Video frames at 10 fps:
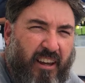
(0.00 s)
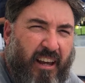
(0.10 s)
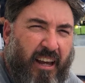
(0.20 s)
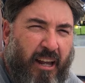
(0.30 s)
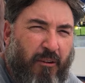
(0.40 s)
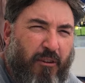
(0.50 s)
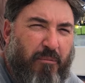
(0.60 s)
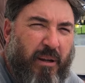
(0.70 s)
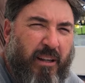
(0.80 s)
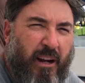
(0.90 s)
and
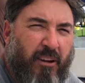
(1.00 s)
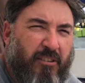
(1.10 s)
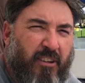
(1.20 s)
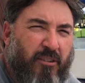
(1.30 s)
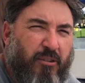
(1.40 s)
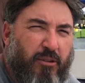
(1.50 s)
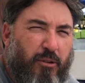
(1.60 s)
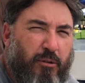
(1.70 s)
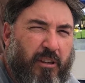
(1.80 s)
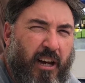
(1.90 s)
we've been there since
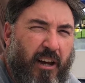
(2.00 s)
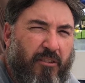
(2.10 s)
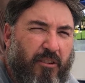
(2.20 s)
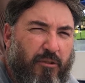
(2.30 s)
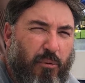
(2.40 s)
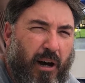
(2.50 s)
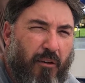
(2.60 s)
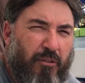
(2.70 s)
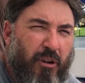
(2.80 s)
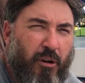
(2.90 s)

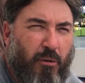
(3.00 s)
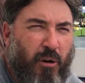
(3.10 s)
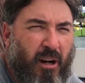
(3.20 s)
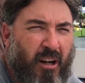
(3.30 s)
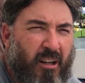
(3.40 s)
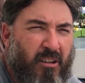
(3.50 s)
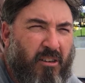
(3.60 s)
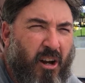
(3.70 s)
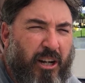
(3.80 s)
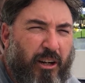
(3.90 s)
2012, so
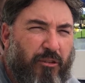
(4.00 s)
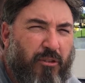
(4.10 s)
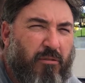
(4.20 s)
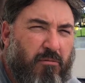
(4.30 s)
9 years.